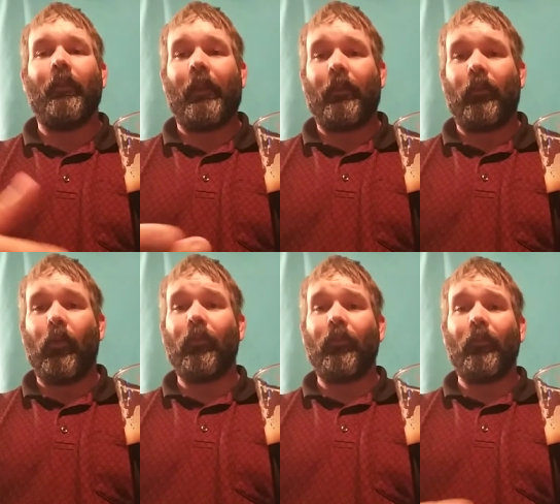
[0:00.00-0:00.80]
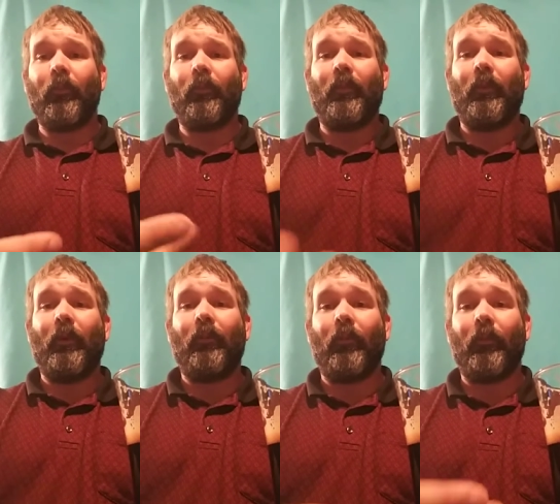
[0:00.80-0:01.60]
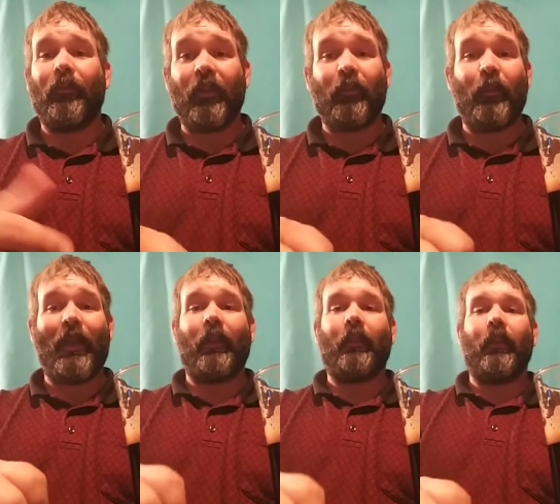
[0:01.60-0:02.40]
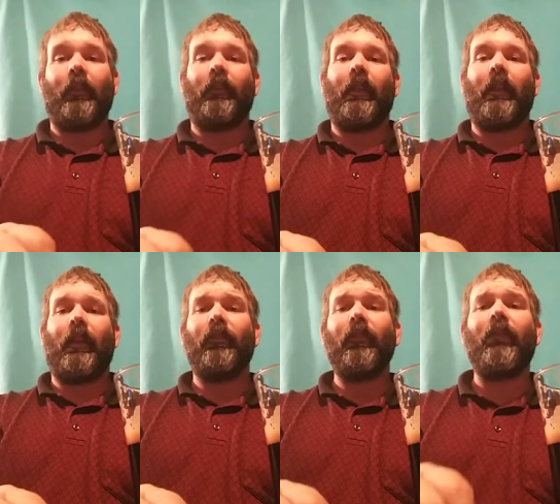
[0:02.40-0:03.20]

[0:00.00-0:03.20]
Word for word: like grocery stores with the build your own six pack and things of that nature,